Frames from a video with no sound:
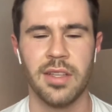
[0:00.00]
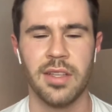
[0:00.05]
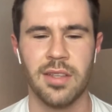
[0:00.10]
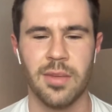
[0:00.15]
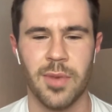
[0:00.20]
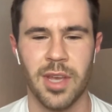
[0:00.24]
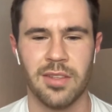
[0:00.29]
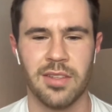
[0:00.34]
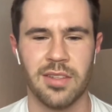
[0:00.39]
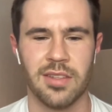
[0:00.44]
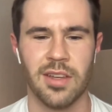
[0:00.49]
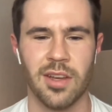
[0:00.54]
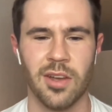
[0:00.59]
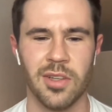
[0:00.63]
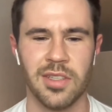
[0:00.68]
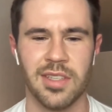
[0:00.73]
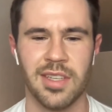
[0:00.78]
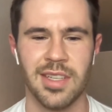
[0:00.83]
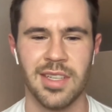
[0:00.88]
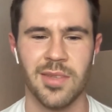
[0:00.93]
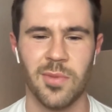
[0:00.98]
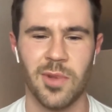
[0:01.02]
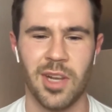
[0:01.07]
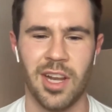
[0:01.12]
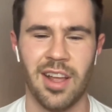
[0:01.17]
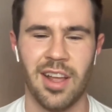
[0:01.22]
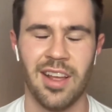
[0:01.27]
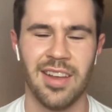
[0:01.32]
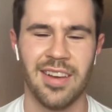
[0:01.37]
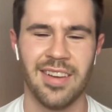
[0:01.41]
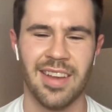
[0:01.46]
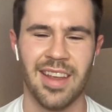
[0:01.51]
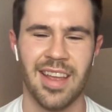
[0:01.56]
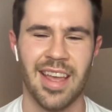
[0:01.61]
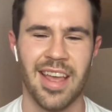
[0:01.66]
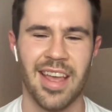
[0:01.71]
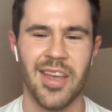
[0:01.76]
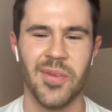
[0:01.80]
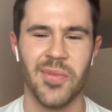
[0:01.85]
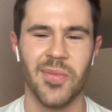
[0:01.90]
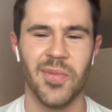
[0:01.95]
about Stoicism a lot.
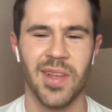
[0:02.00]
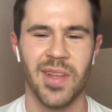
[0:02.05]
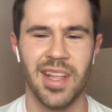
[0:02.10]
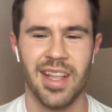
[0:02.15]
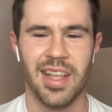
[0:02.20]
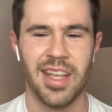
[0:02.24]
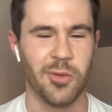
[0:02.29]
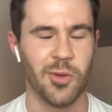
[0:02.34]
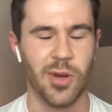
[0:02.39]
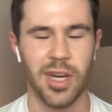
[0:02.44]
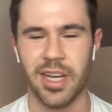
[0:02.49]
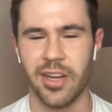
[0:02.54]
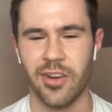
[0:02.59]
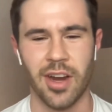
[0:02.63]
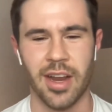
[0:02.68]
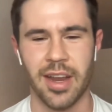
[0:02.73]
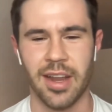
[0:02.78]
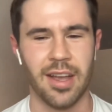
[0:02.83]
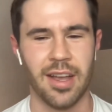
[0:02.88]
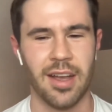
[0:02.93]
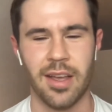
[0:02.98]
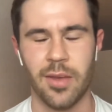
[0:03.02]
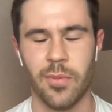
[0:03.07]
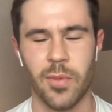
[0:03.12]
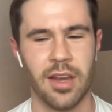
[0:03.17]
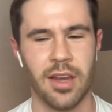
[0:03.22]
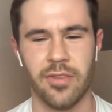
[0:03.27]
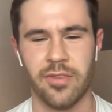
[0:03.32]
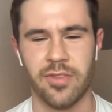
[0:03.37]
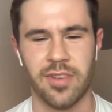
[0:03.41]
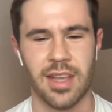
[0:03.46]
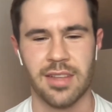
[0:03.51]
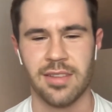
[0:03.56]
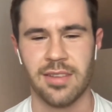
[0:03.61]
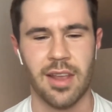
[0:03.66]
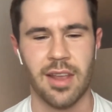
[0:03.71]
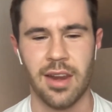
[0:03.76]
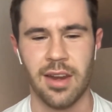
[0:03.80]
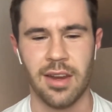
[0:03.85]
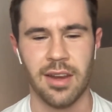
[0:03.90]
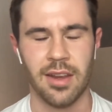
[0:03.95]
Really great guy, man.
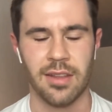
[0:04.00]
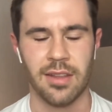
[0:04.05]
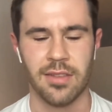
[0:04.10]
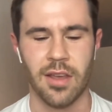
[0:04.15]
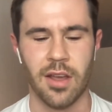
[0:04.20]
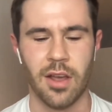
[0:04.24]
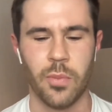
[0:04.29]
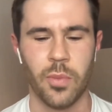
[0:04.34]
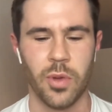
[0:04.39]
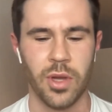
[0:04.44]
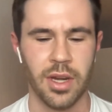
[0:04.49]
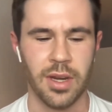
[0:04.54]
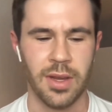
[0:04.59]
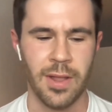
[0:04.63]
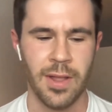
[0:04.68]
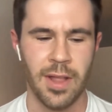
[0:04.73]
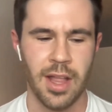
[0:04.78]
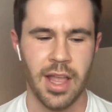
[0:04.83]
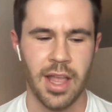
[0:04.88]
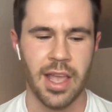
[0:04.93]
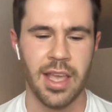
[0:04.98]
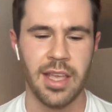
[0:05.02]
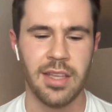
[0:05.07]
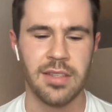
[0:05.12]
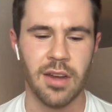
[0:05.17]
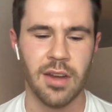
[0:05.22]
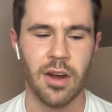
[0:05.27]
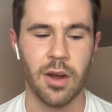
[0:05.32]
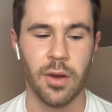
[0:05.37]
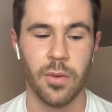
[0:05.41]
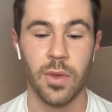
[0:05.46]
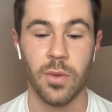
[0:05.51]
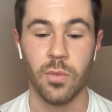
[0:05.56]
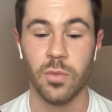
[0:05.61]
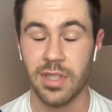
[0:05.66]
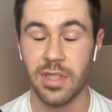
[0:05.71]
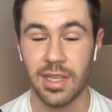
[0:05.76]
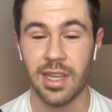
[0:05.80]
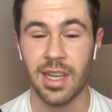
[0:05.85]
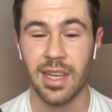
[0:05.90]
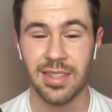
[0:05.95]
Fascinating thought. But his argument
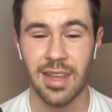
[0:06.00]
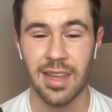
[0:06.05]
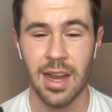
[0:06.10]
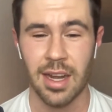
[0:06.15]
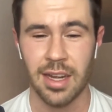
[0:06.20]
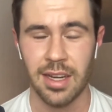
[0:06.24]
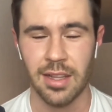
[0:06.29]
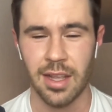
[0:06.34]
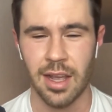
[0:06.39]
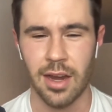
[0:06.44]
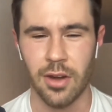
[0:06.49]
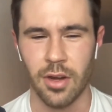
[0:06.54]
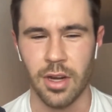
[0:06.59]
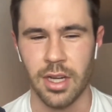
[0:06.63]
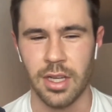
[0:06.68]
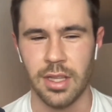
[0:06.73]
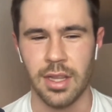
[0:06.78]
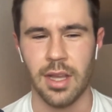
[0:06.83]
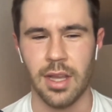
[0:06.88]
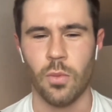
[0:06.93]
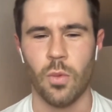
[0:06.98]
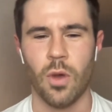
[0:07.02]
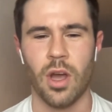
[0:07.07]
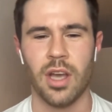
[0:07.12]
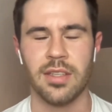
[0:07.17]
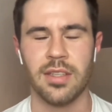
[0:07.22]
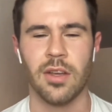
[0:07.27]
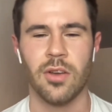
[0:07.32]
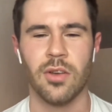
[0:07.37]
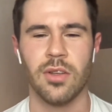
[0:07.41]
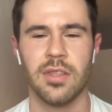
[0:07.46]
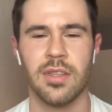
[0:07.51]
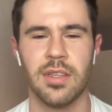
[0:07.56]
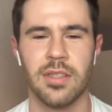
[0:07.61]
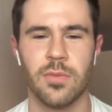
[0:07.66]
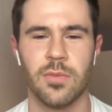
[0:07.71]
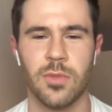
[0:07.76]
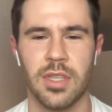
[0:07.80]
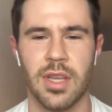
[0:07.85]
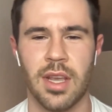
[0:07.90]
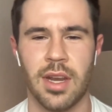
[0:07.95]
was exactly that, really, that why
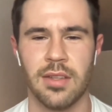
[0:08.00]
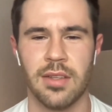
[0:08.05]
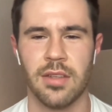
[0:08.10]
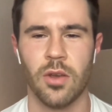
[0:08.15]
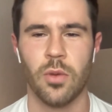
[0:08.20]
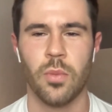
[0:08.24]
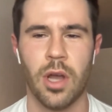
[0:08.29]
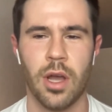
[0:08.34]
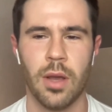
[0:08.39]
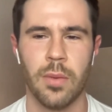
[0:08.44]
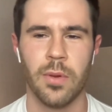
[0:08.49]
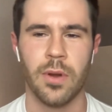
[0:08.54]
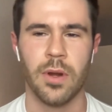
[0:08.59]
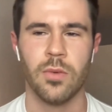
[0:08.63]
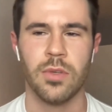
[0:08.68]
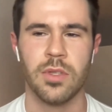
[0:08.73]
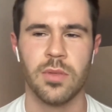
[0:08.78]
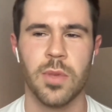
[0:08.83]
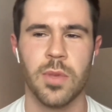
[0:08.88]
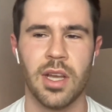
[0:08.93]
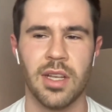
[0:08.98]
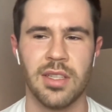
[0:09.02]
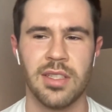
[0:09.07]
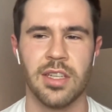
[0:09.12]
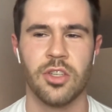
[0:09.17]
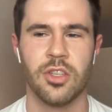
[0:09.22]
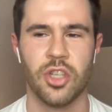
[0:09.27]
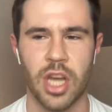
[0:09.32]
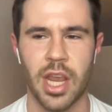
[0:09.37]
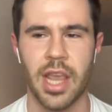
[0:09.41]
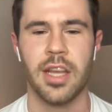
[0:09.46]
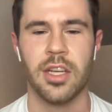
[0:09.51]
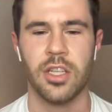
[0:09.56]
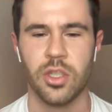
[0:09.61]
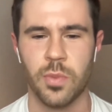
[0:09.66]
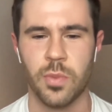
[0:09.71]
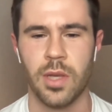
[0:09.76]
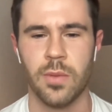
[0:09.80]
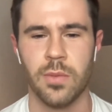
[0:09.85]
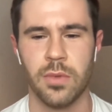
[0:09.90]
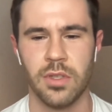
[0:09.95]
Stoicism was getting so popular was because it
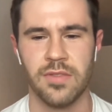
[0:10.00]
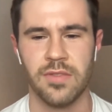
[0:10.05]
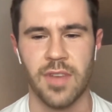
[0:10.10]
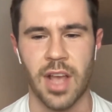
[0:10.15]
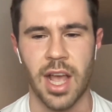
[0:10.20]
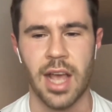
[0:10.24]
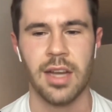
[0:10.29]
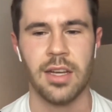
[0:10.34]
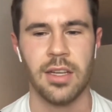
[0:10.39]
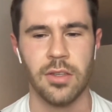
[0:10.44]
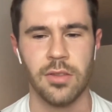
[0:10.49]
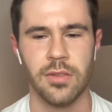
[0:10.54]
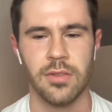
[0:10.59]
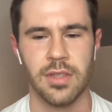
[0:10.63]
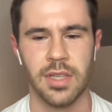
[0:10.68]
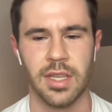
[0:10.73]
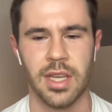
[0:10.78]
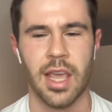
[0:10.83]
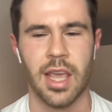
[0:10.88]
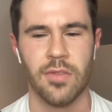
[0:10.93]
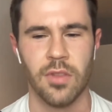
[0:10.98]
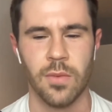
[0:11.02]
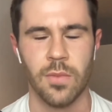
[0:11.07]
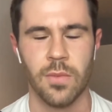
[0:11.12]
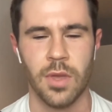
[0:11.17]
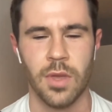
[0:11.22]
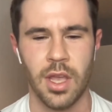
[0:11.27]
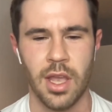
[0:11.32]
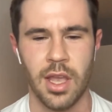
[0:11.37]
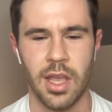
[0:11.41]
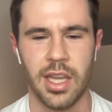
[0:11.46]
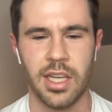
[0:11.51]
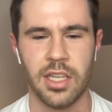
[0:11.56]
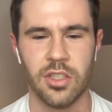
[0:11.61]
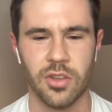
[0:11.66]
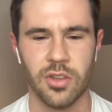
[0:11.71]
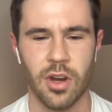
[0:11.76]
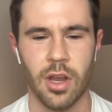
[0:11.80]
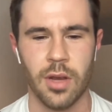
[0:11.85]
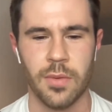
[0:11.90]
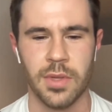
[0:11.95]
changed people's values. It gave them, he
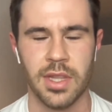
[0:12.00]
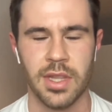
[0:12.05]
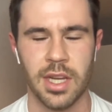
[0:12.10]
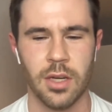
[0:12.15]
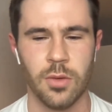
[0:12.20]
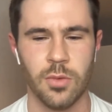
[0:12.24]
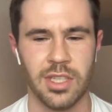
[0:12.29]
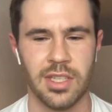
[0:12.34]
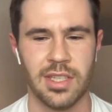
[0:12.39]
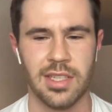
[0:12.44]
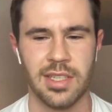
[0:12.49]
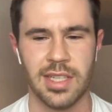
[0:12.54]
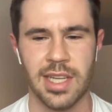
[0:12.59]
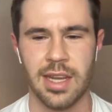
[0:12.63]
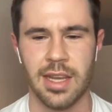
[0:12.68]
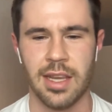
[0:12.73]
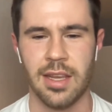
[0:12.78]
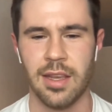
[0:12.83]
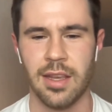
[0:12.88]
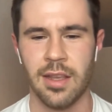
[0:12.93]
described it that it was sticky.